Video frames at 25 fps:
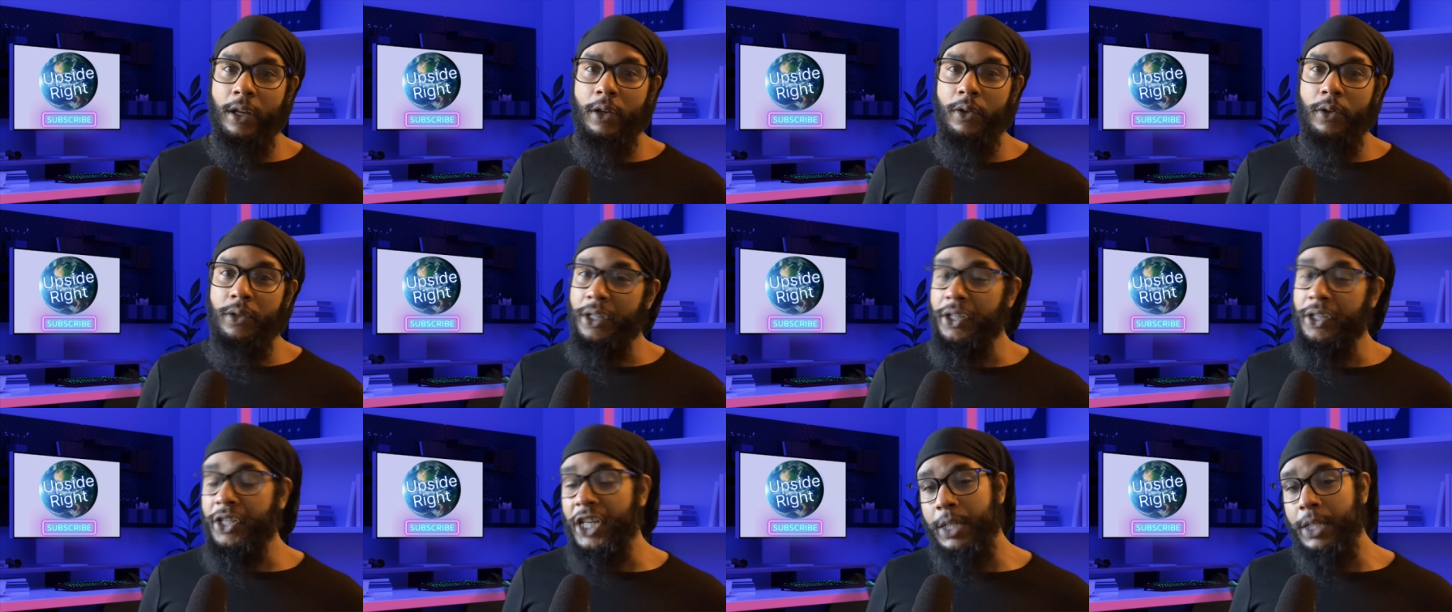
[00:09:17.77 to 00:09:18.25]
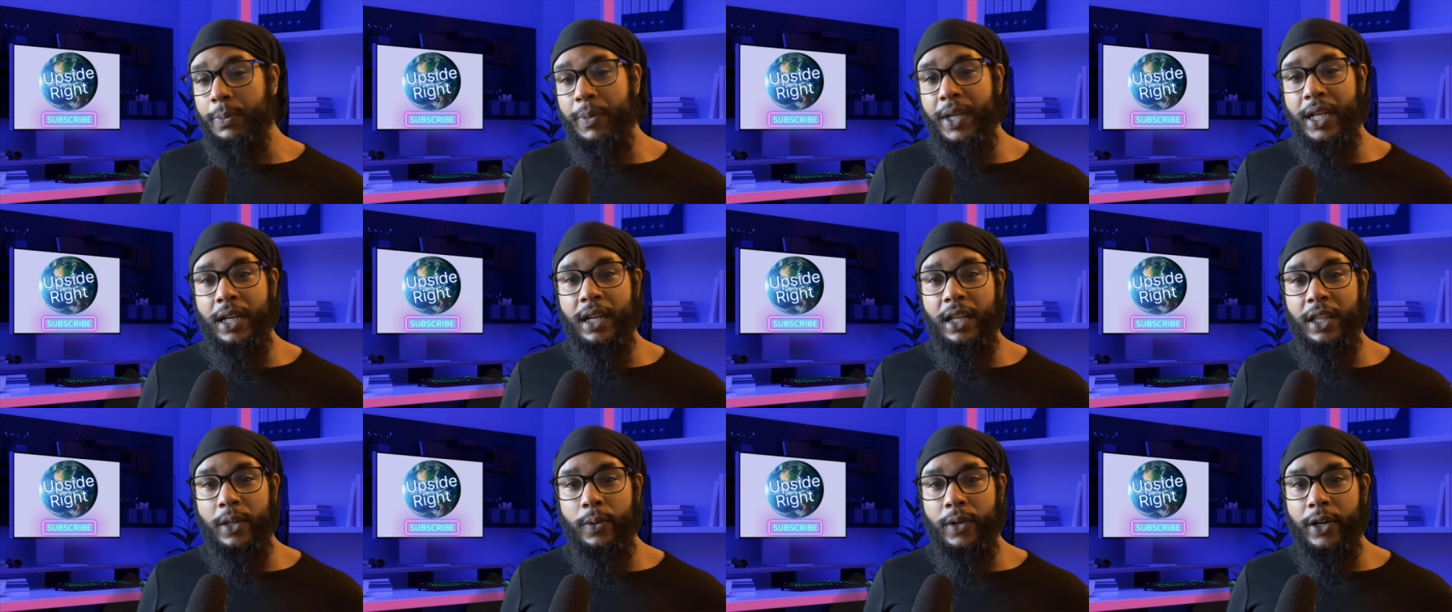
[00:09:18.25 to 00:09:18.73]
Suggest me
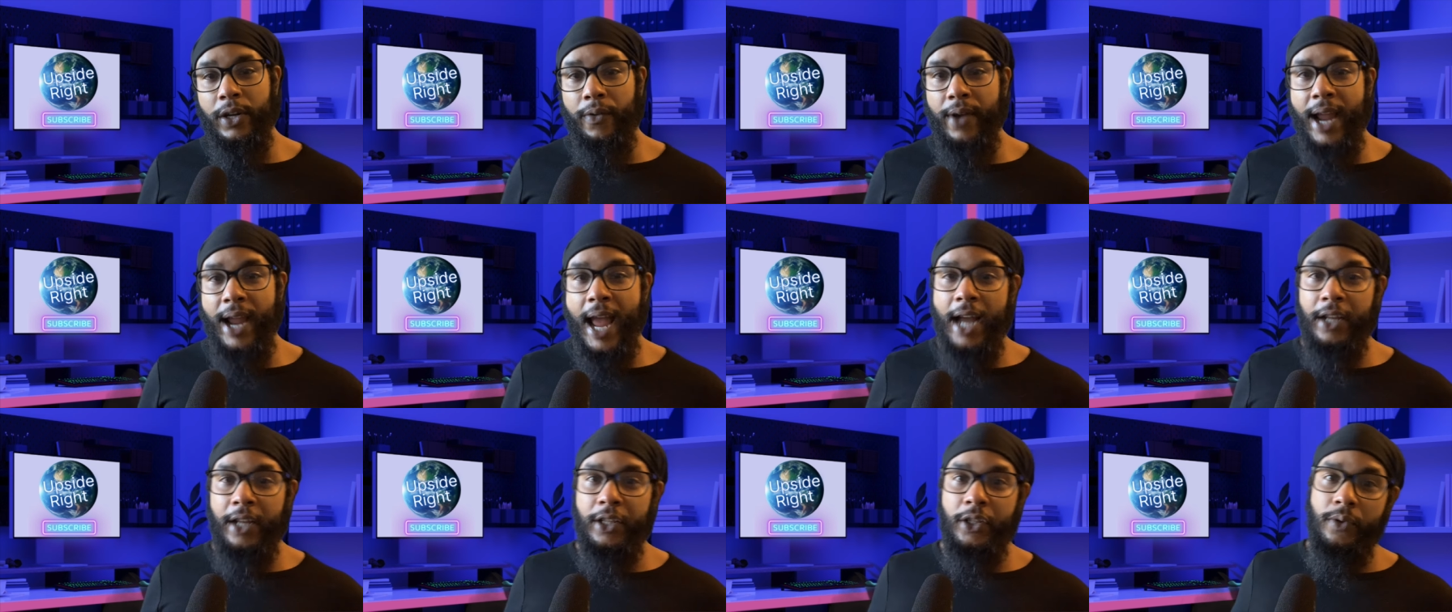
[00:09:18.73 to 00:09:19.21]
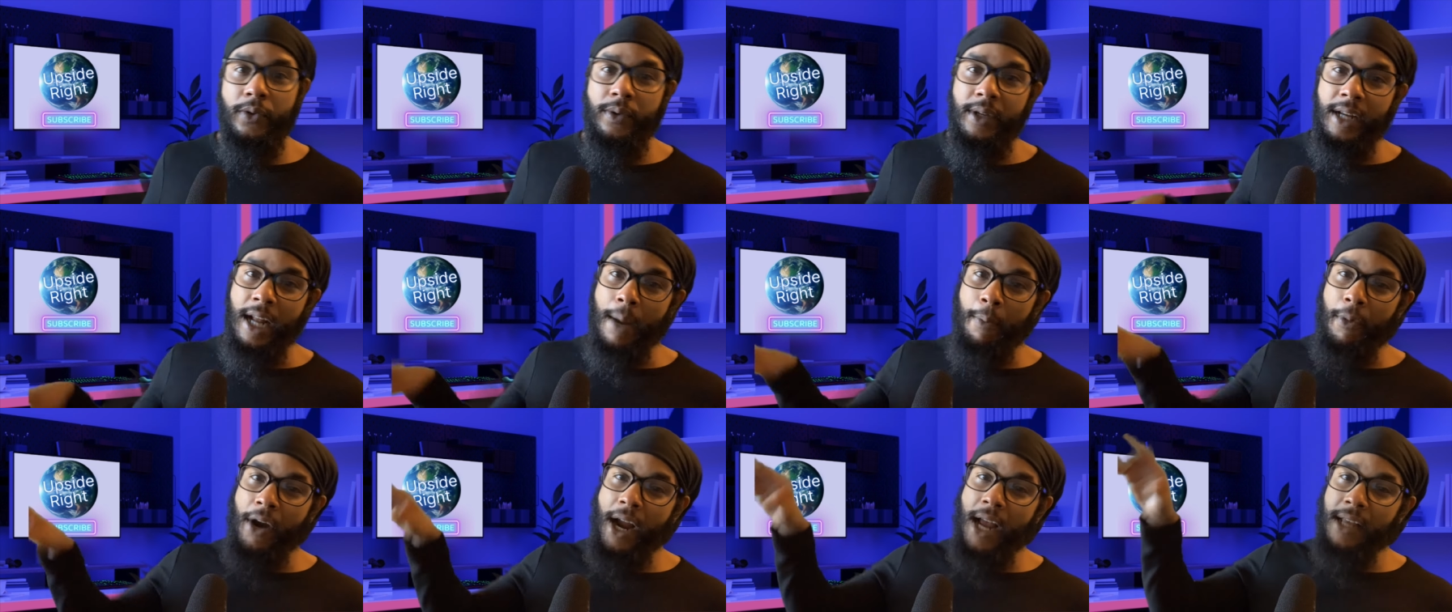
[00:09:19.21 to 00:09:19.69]
another one to react to, and I
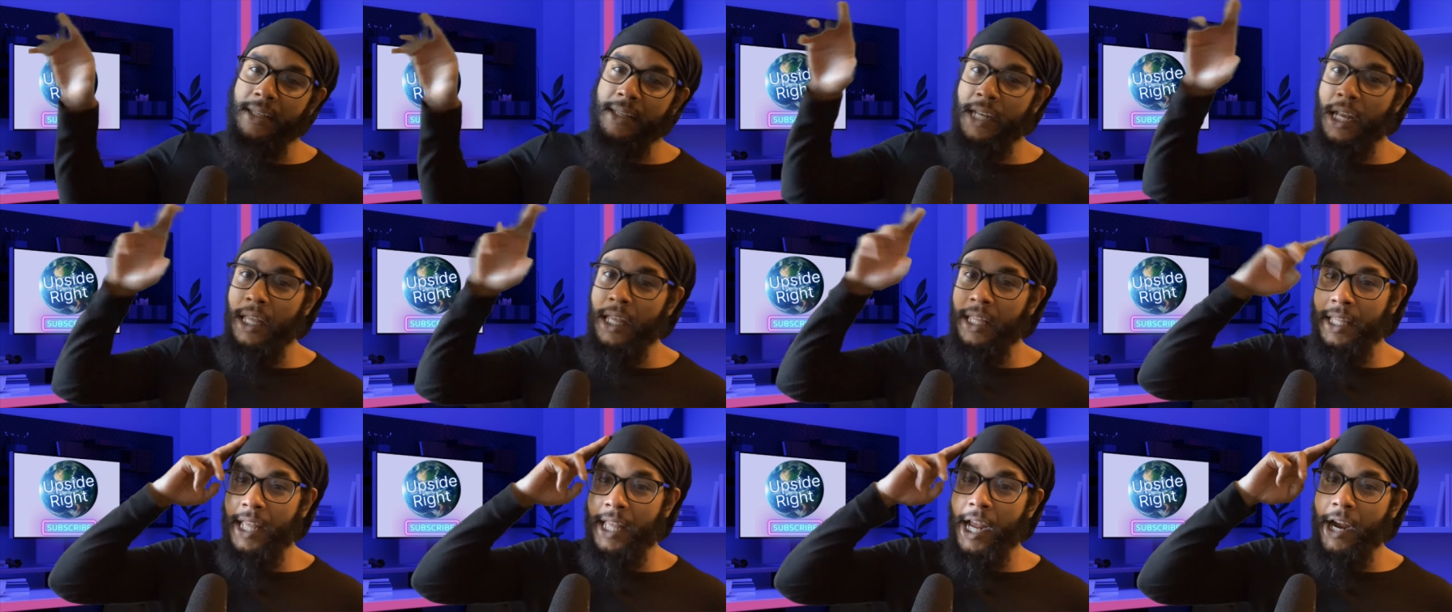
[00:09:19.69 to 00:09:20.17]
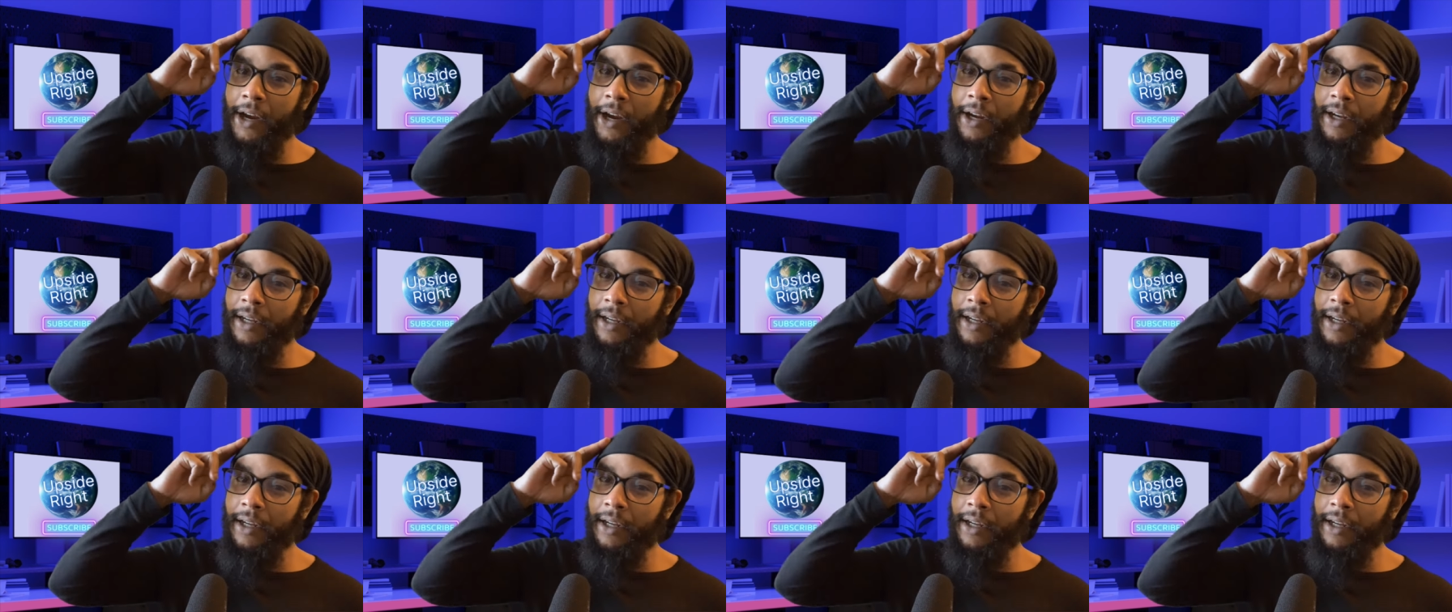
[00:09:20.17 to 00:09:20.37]
pray I'll see y'all in there.